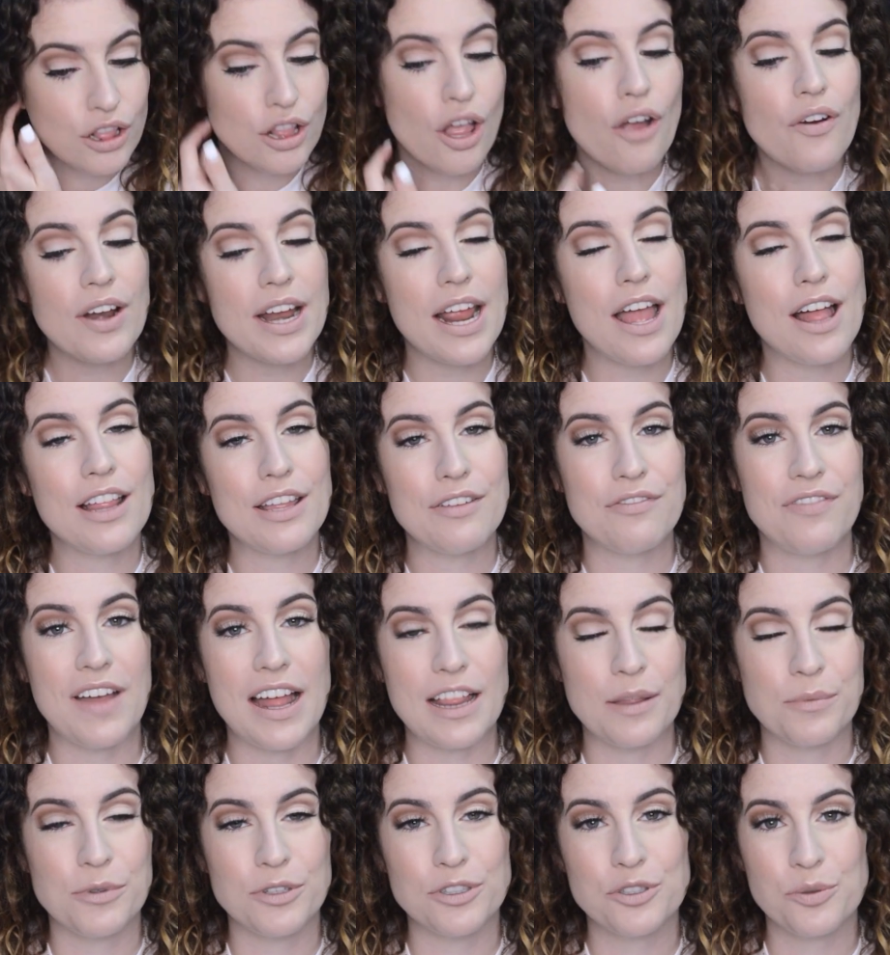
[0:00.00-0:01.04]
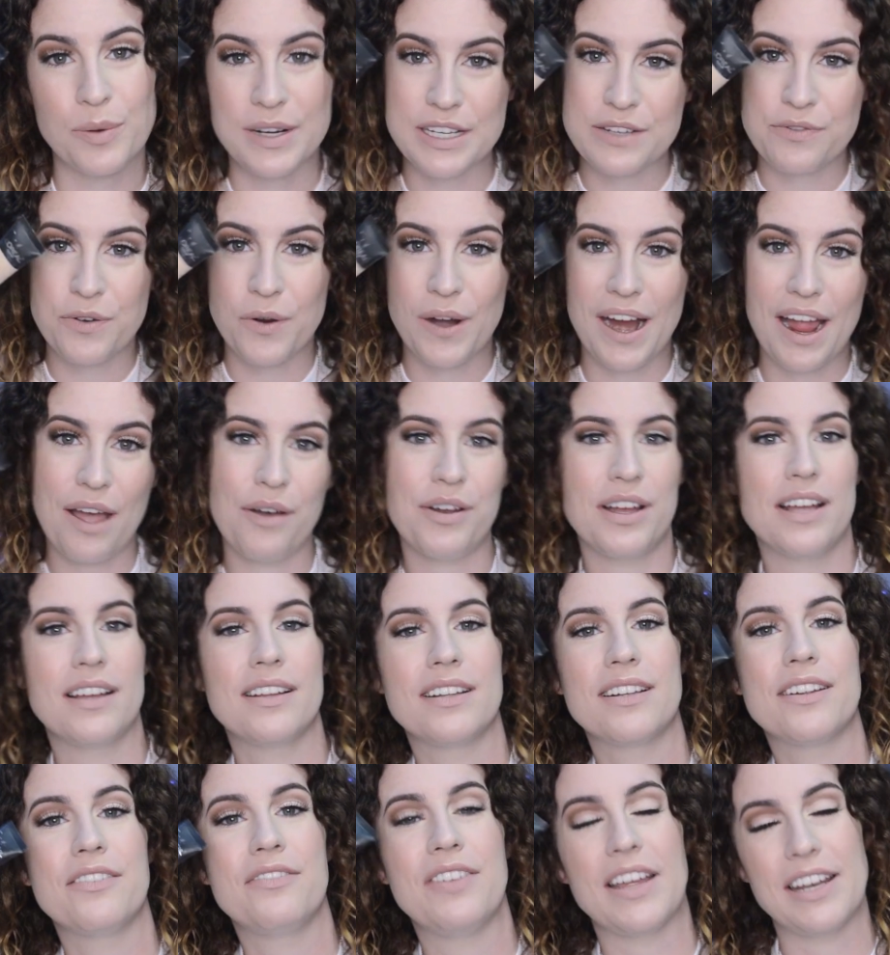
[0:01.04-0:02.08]
L'Oreal Infallible
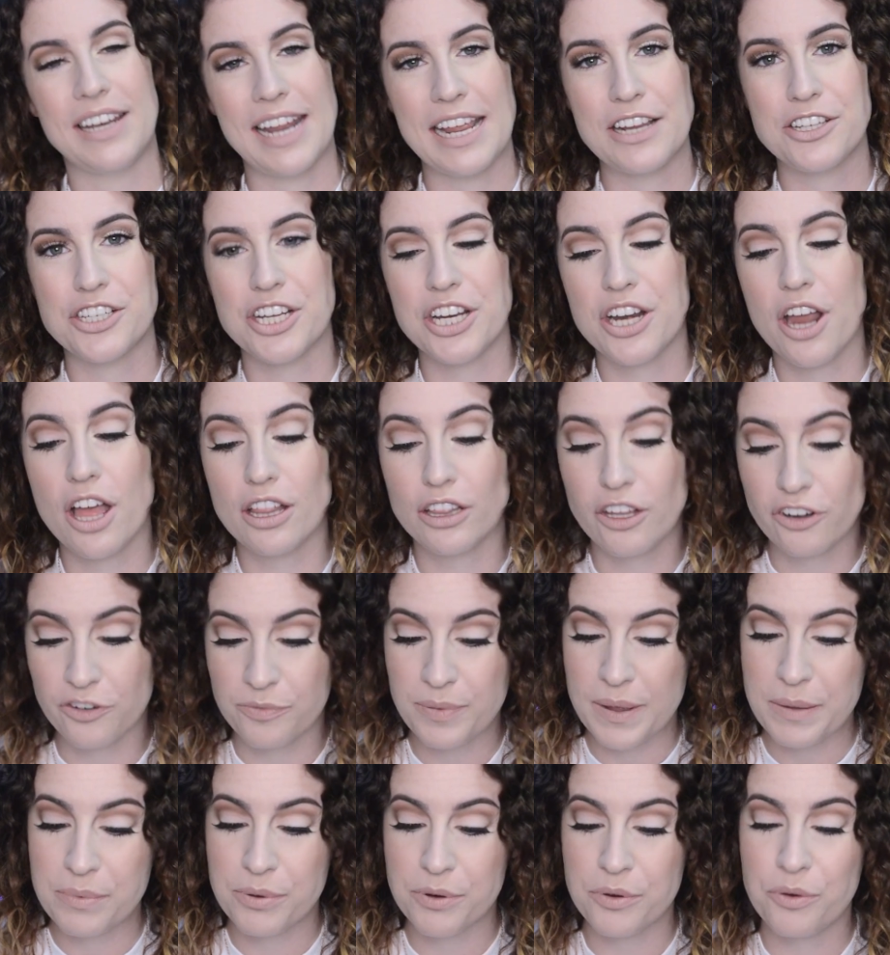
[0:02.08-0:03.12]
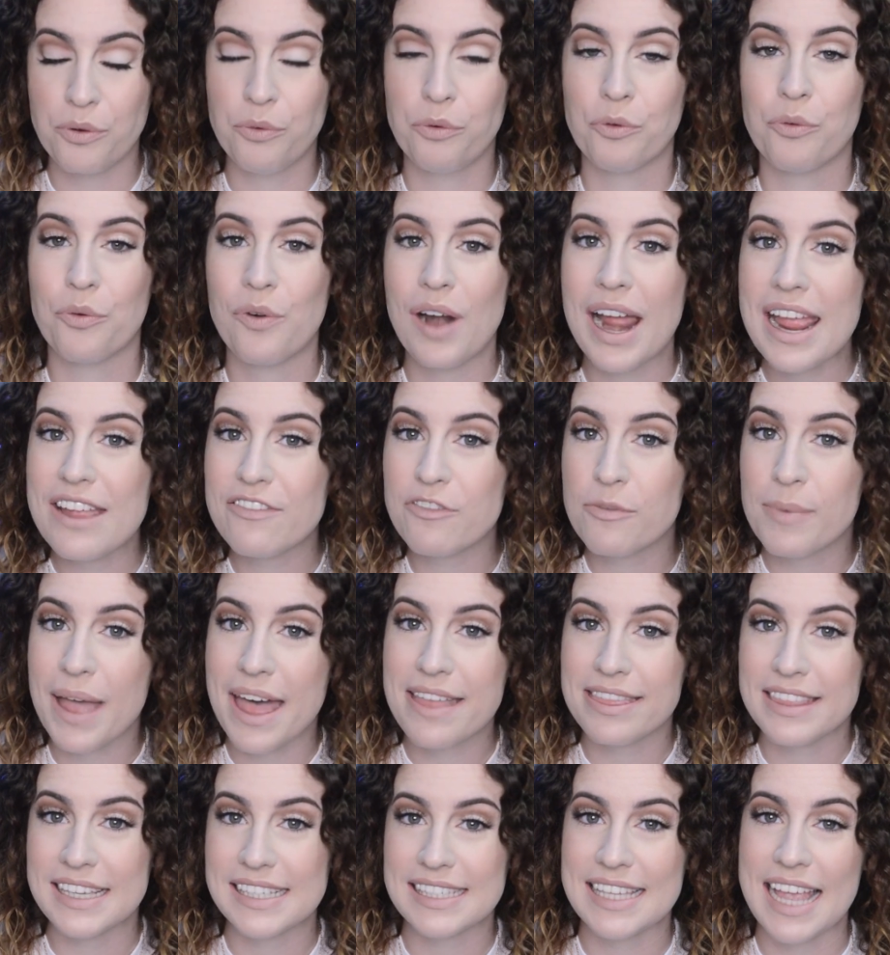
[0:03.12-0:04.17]
24-Hour Foundation. A lot of people rave
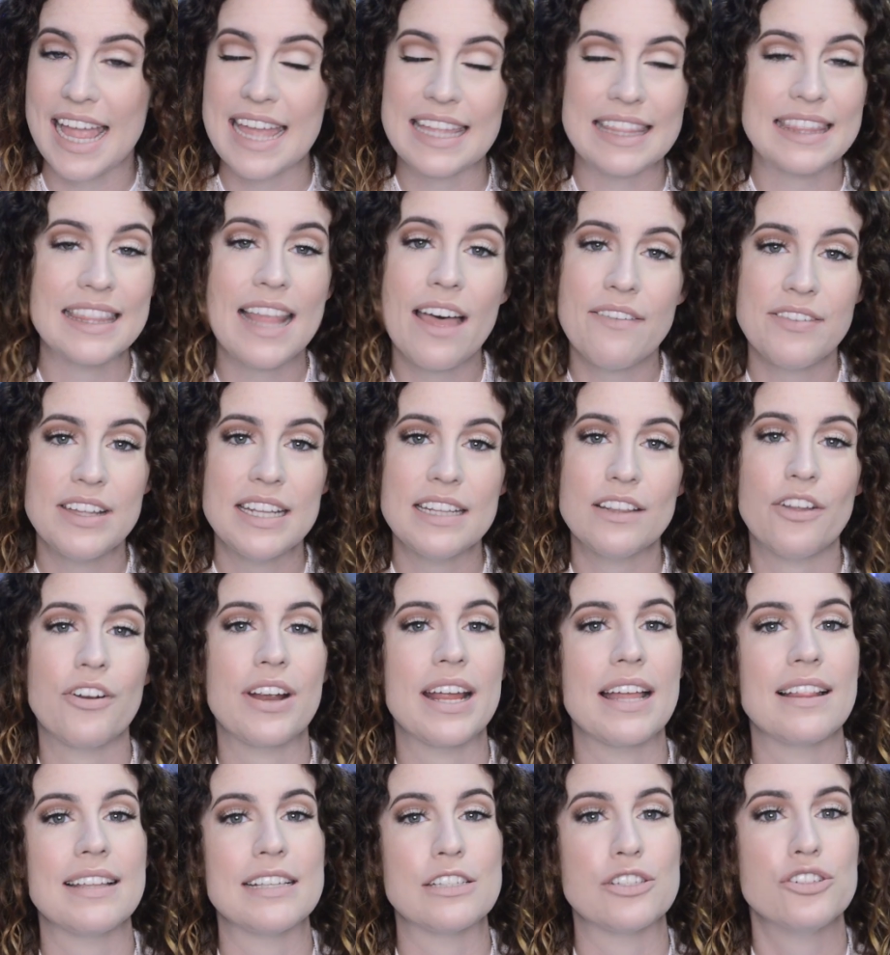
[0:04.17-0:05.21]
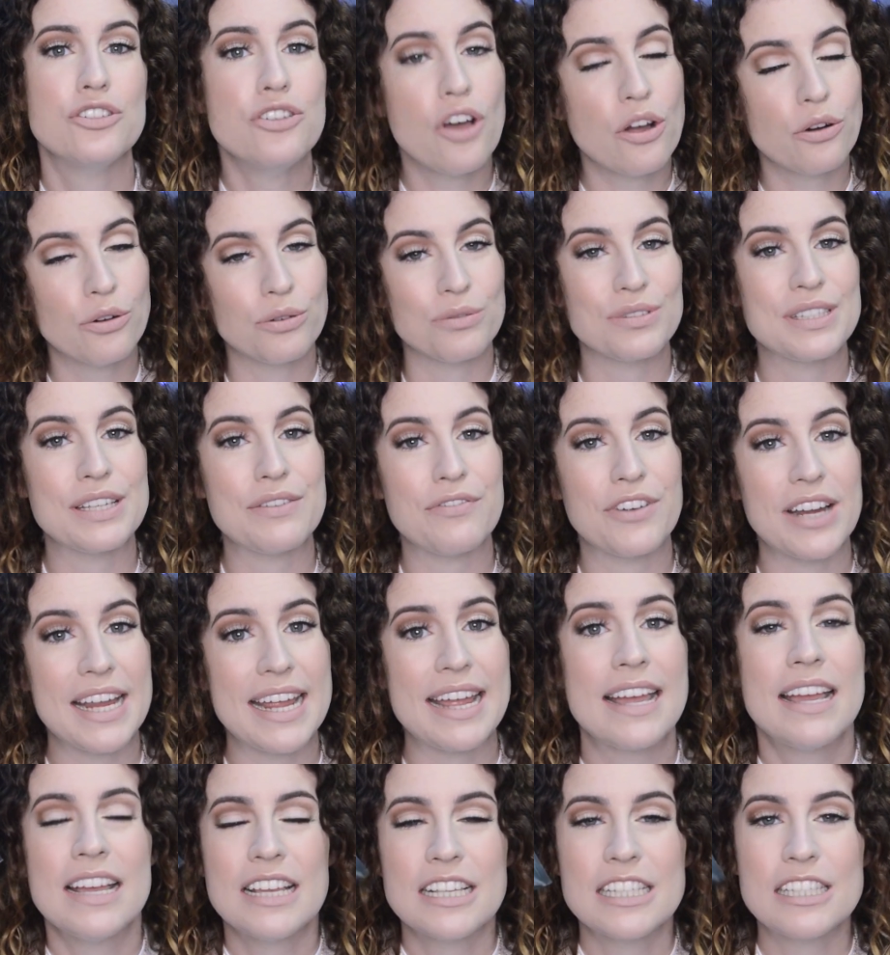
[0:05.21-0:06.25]
about this and love it. L'Oreal is not
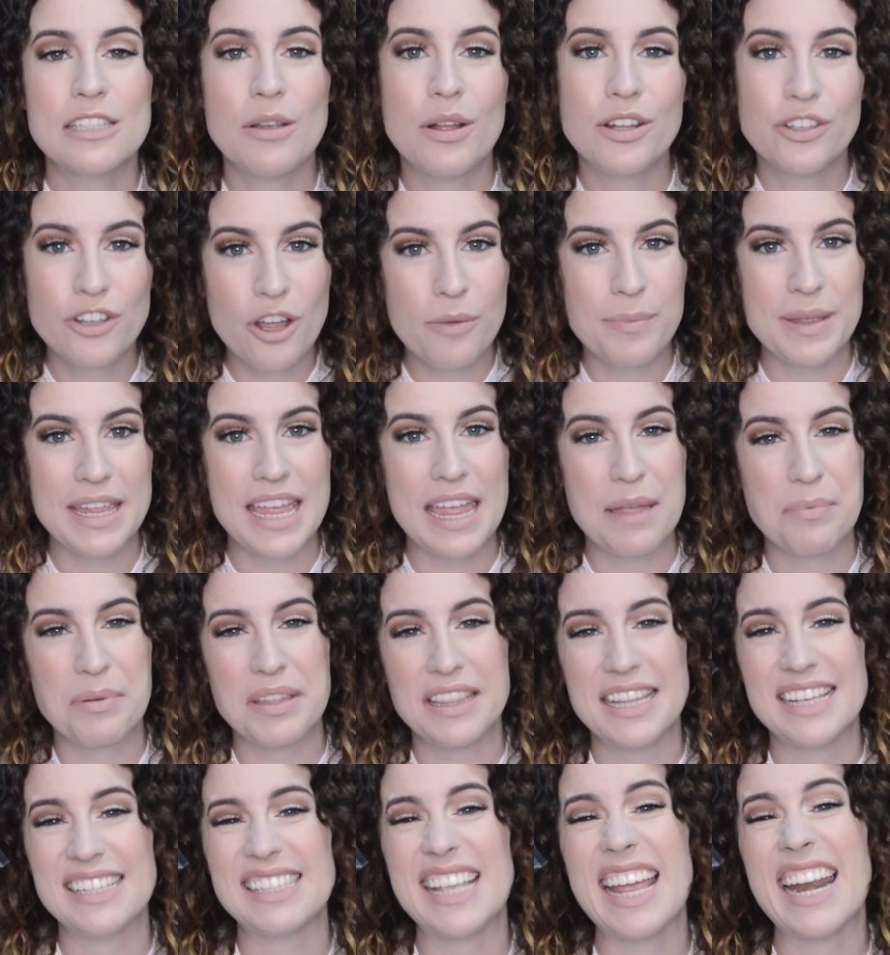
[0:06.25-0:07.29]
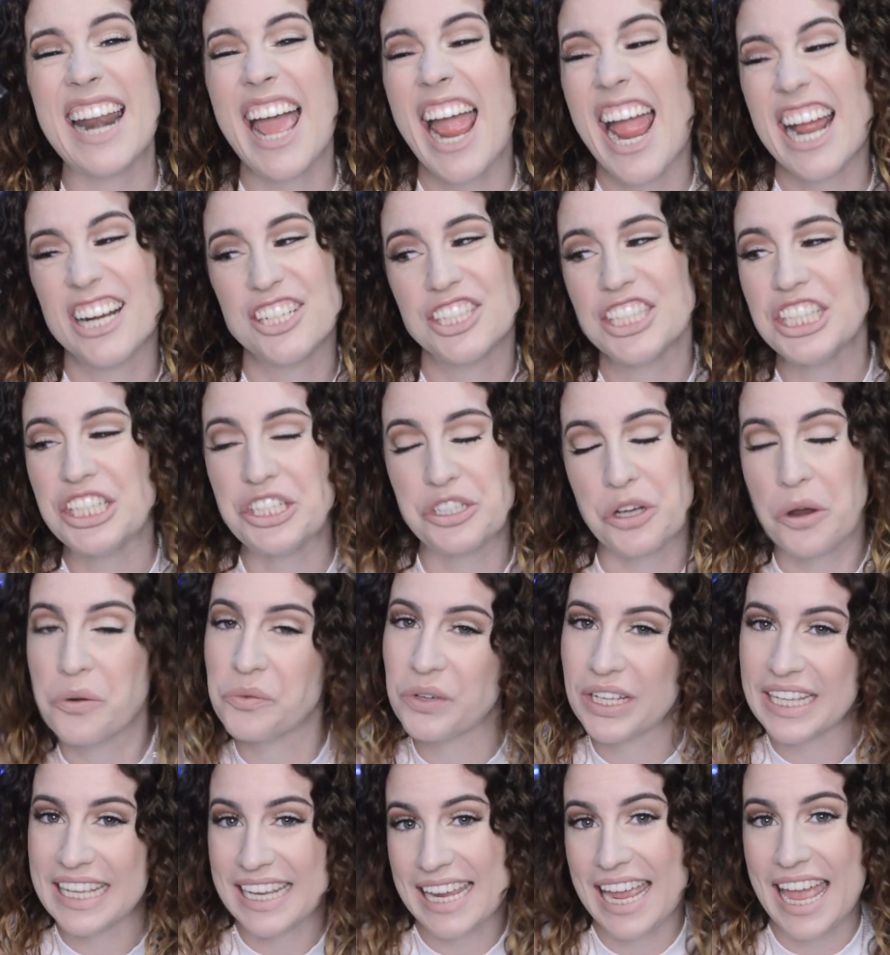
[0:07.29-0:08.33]
cruelty-free, so I'll not be keeping this, and I actually don't
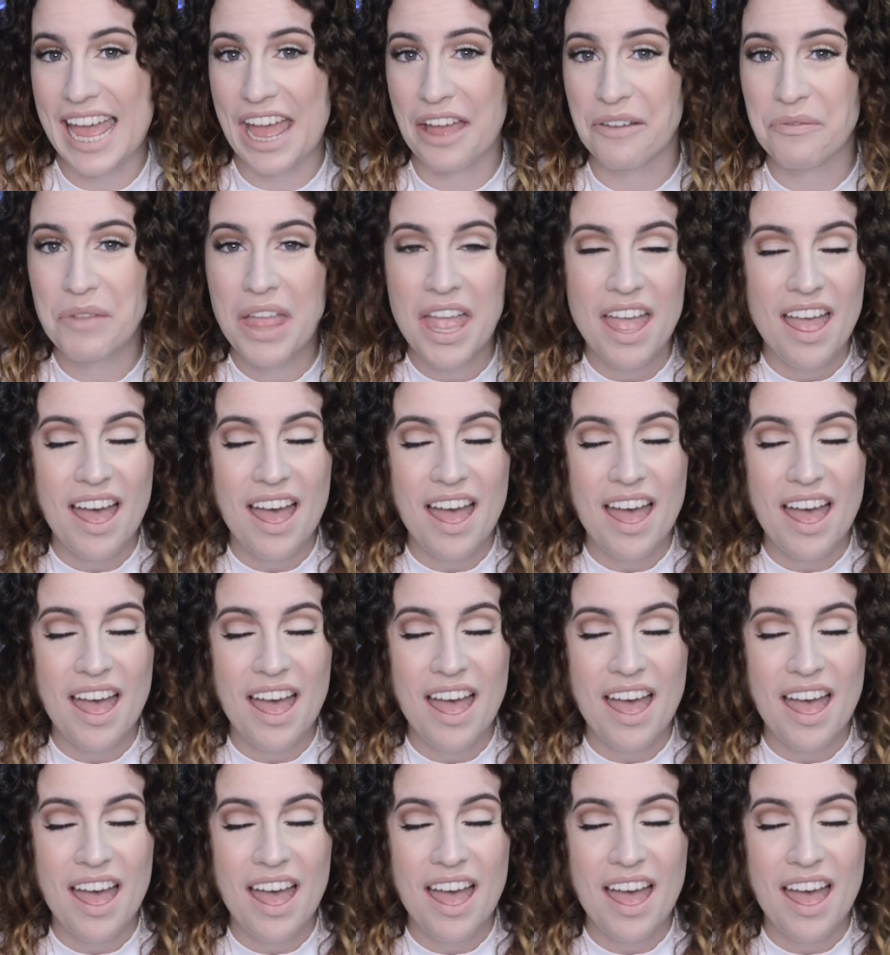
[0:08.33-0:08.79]
really care.